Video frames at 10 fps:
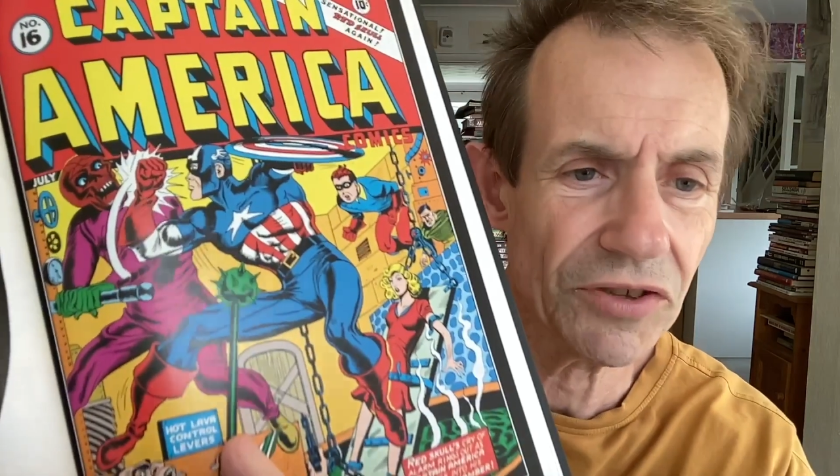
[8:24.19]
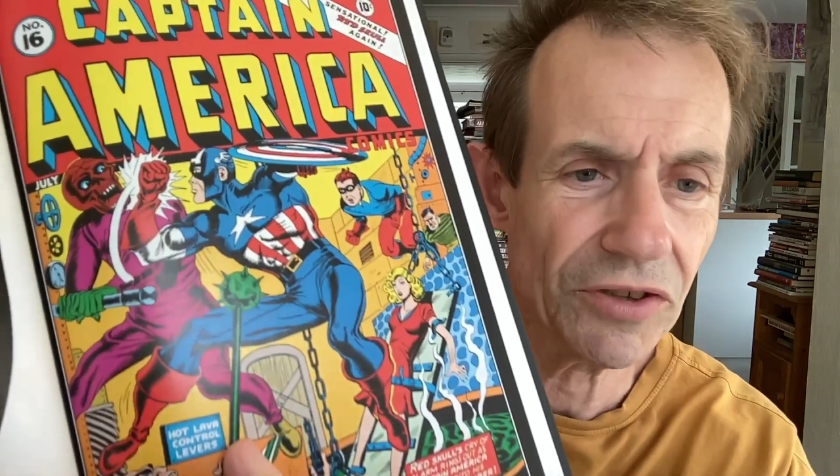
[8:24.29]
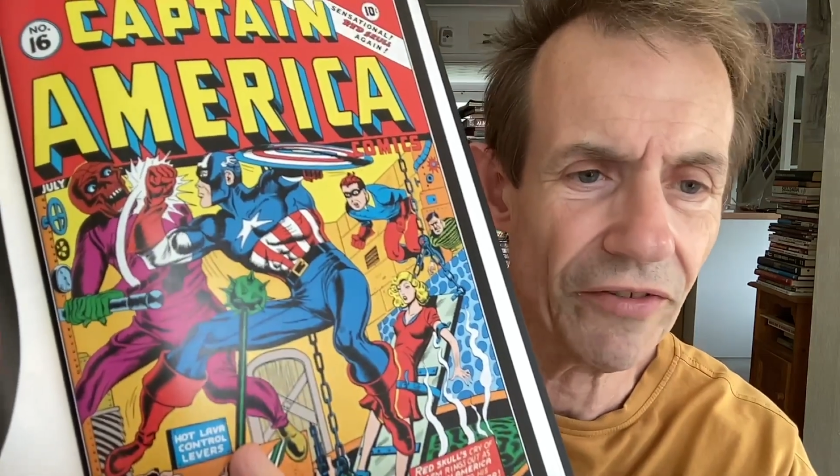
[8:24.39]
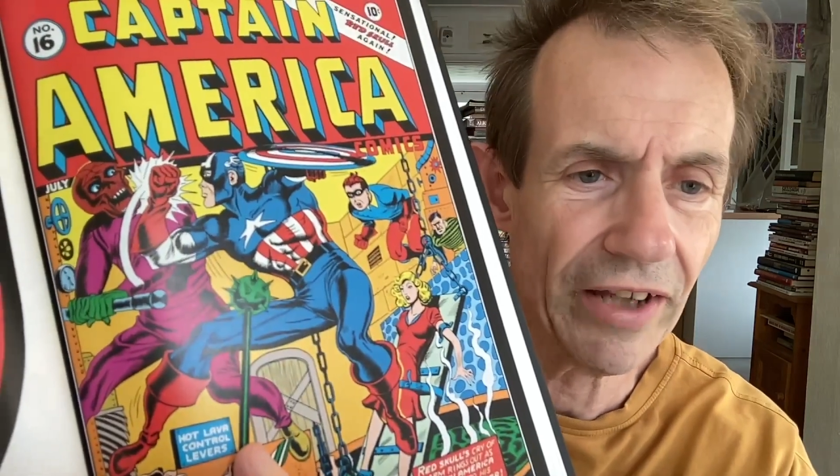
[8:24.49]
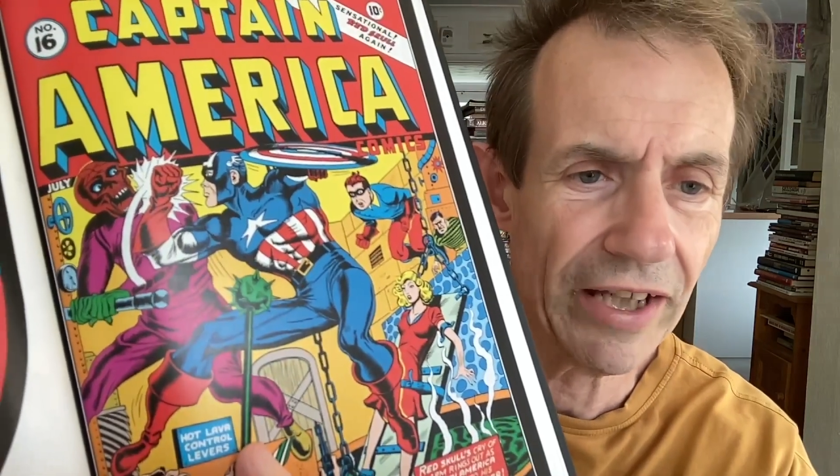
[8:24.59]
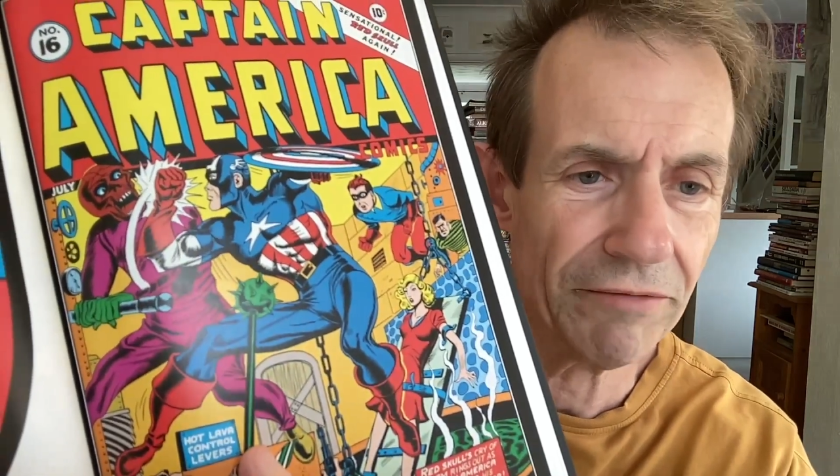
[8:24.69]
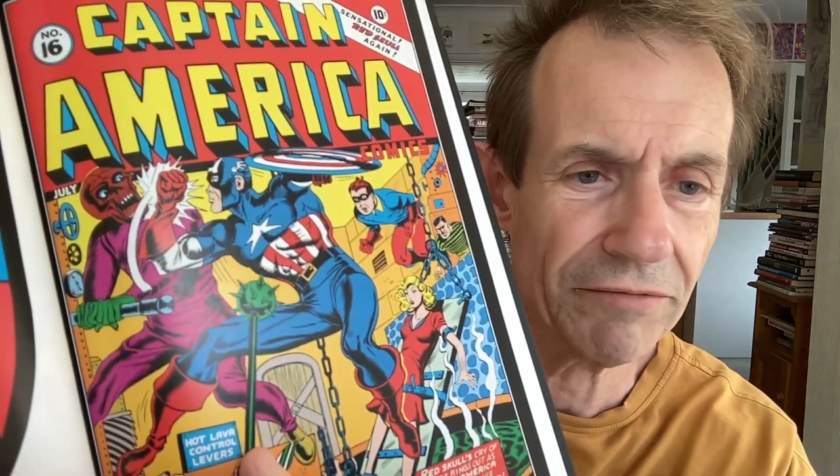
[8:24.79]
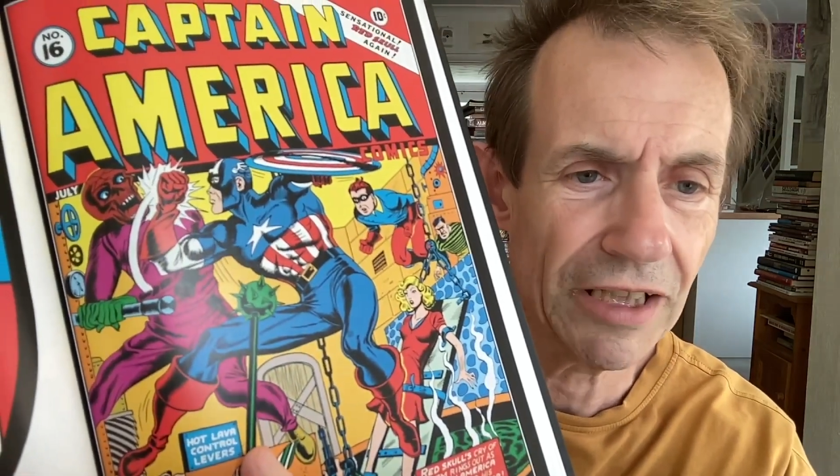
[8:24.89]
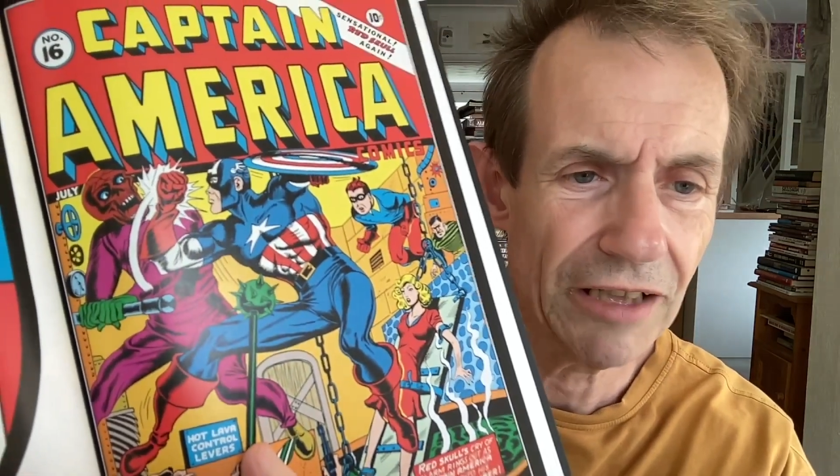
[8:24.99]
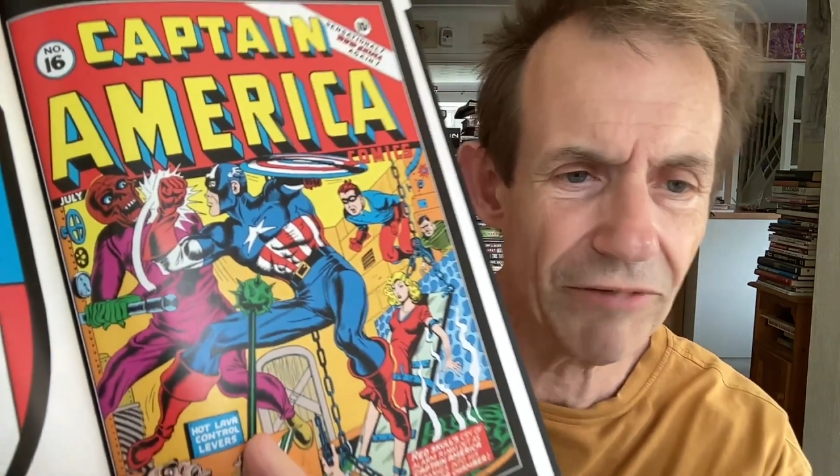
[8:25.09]
you got there,
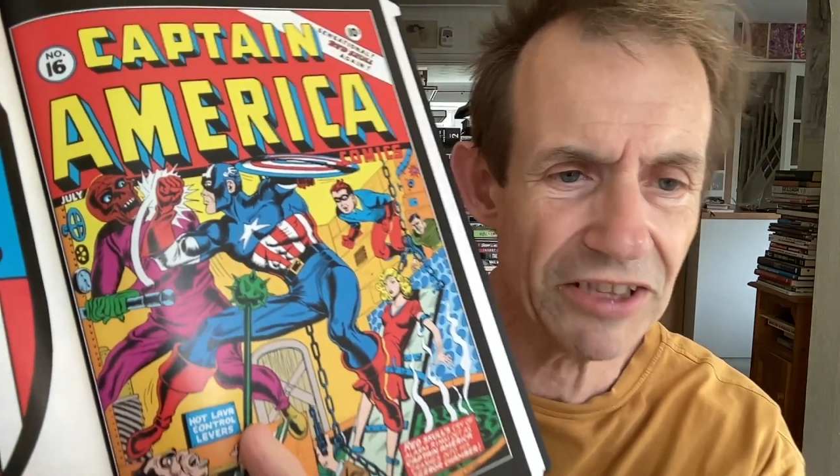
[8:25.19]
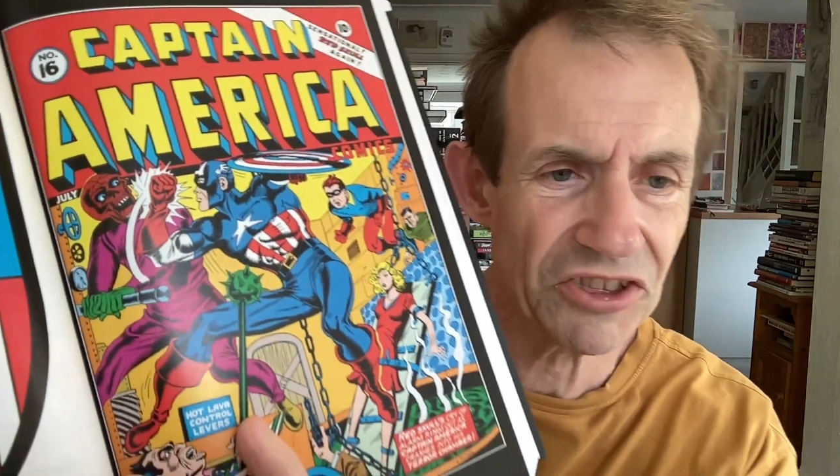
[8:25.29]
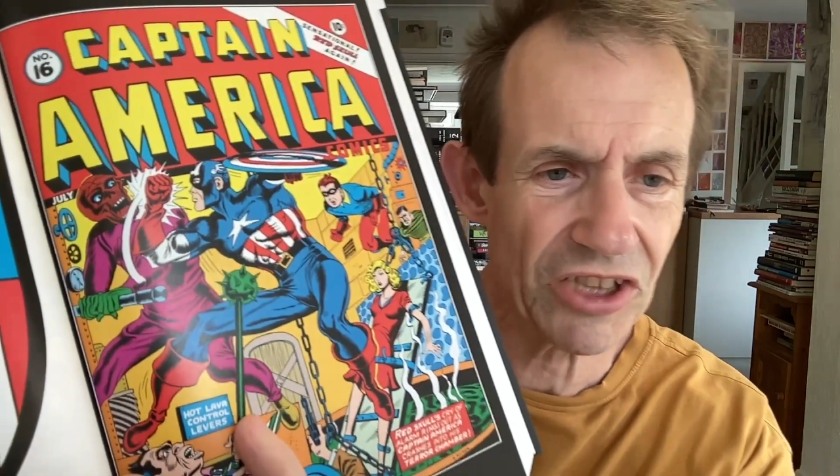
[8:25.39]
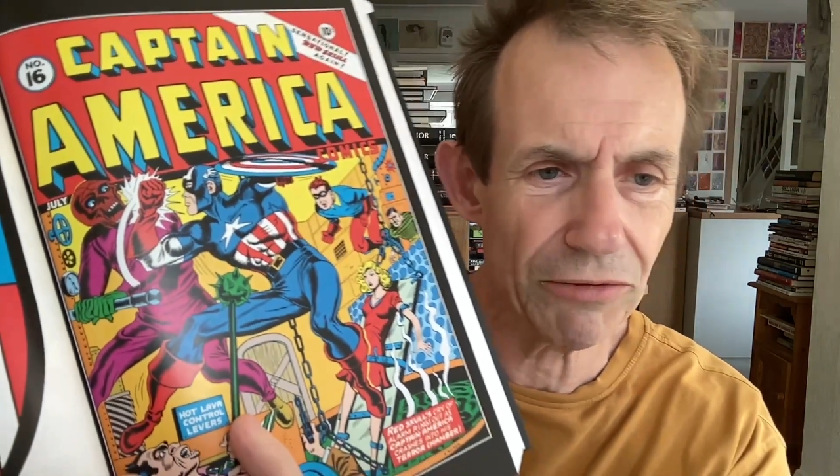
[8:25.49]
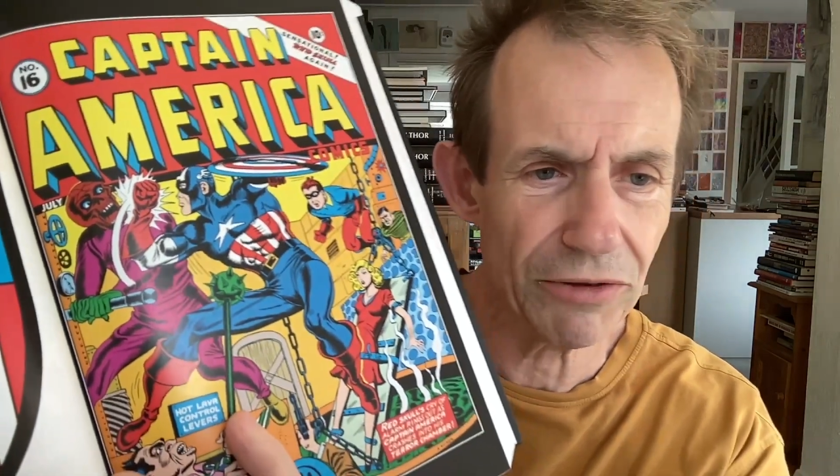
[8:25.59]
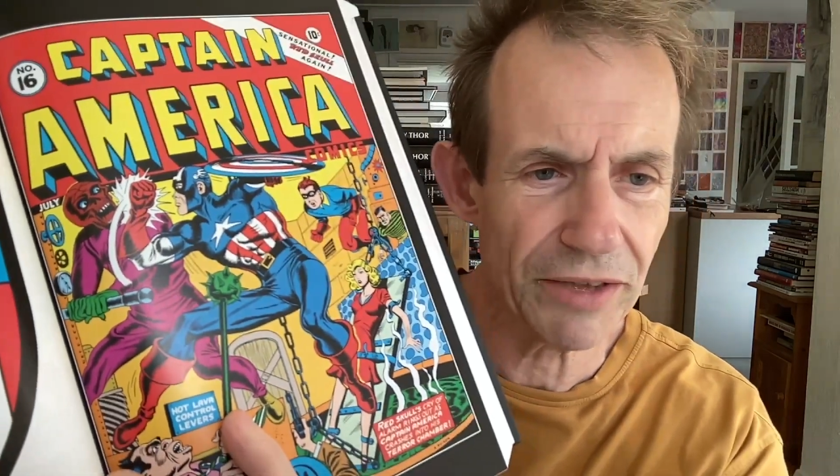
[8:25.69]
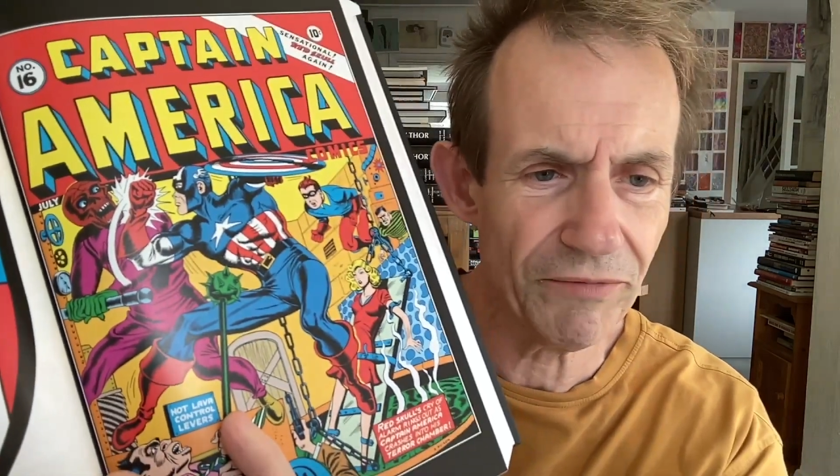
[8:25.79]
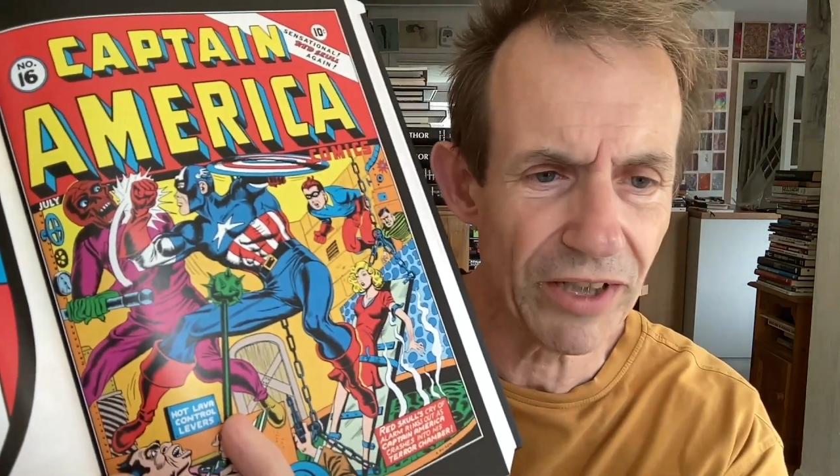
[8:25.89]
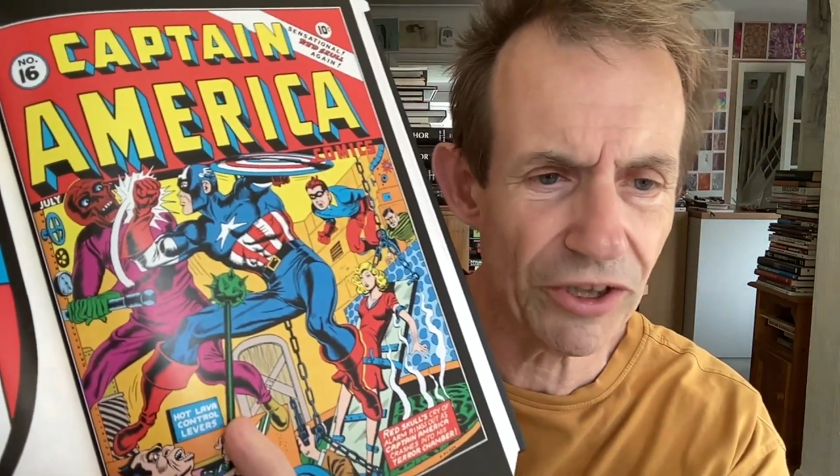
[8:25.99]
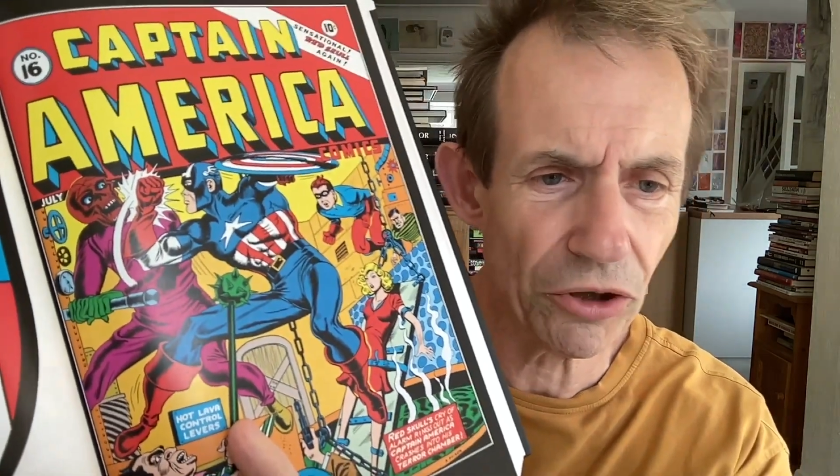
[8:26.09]
Red Skull
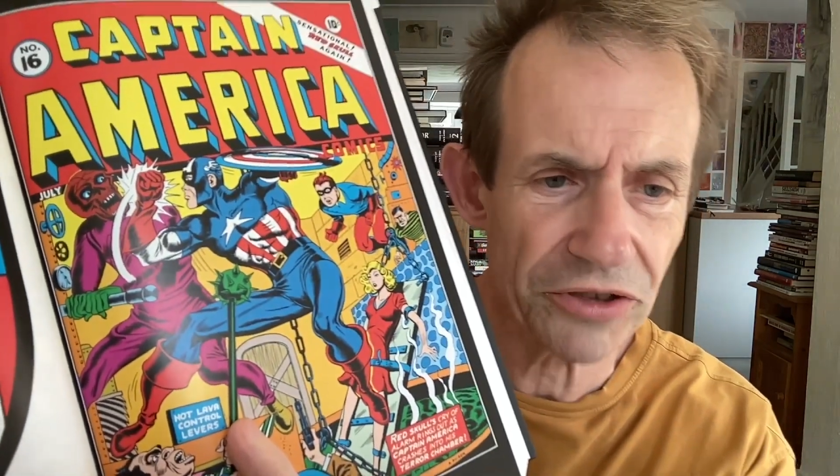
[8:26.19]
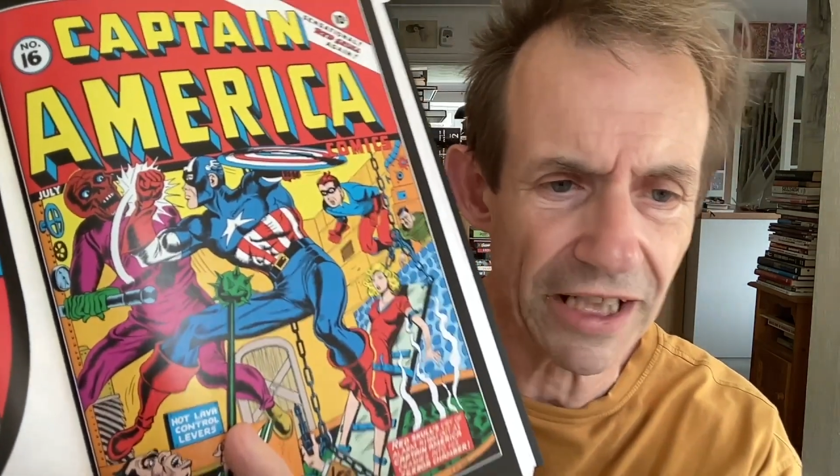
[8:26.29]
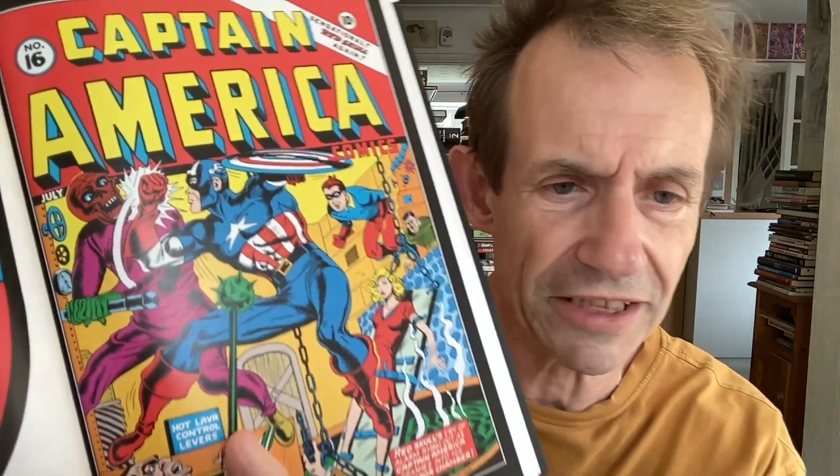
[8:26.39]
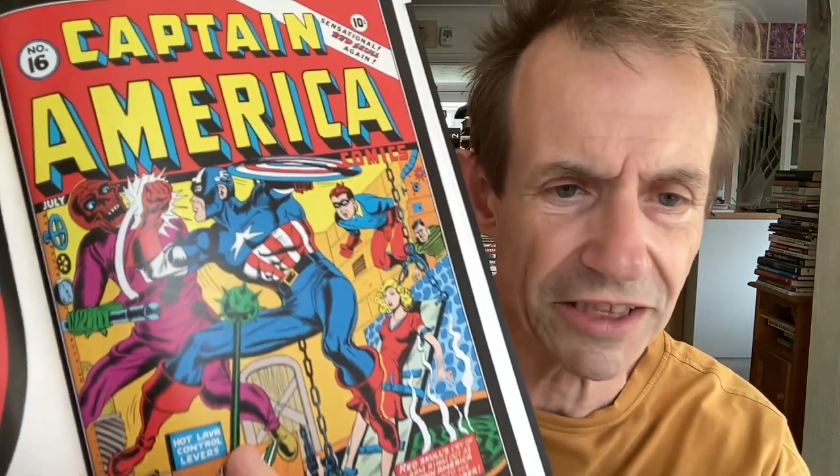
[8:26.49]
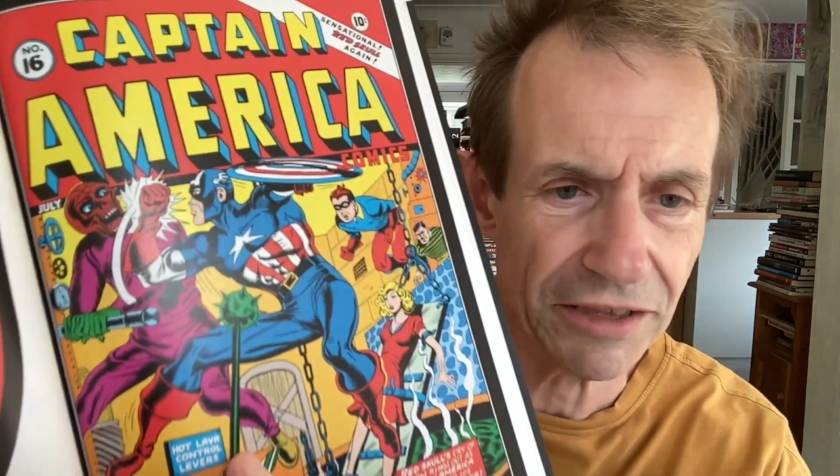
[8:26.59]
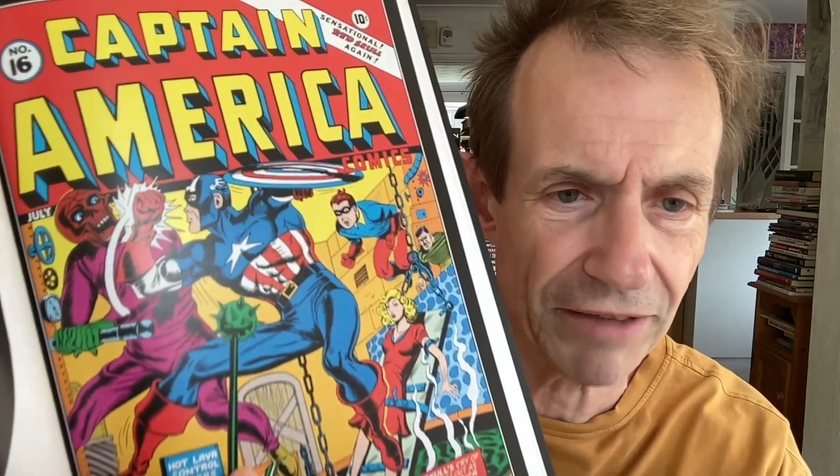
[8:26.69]
looking very odd actually,